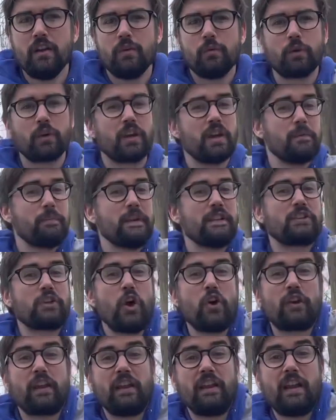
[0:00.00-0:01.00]
We're going to be
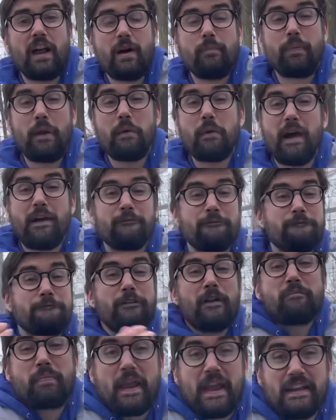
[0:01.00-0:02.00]
talking about
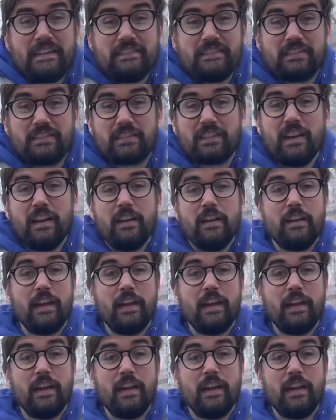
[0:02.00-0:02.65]
amphibians,